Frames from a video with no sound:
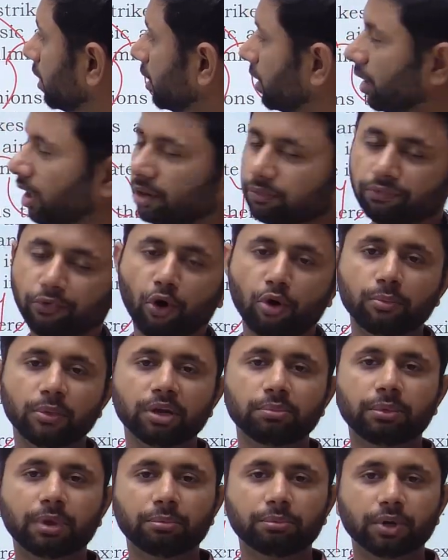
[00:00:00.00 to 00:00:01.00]
a formal
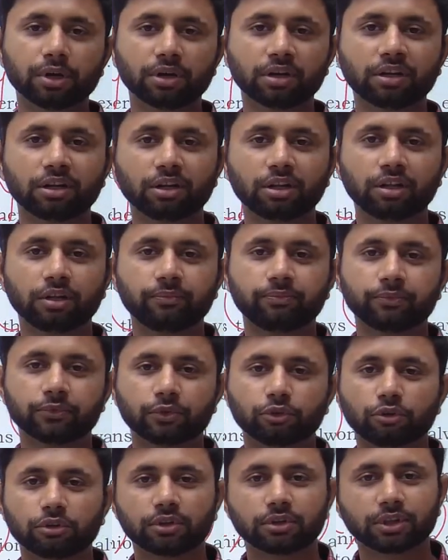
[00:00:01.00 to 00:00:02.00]
member
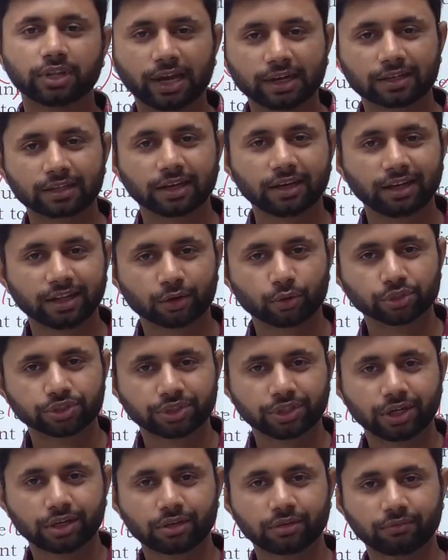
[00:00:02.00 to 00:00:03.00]
that can
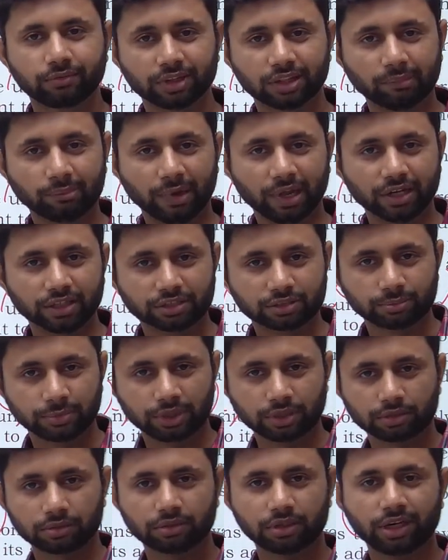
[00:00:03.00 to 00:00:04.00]
negotiate with the management.
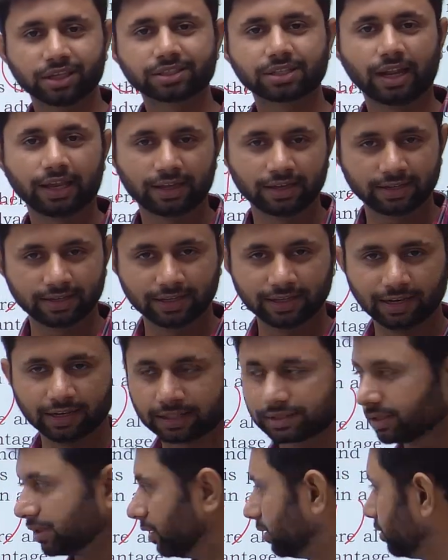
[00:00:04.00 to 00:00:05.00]
It's like an
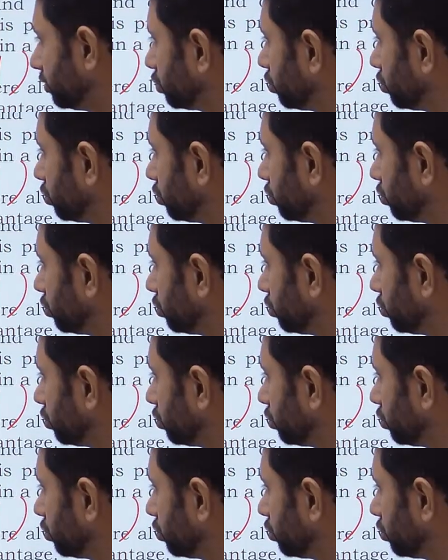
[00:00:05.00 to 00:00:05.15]
election. So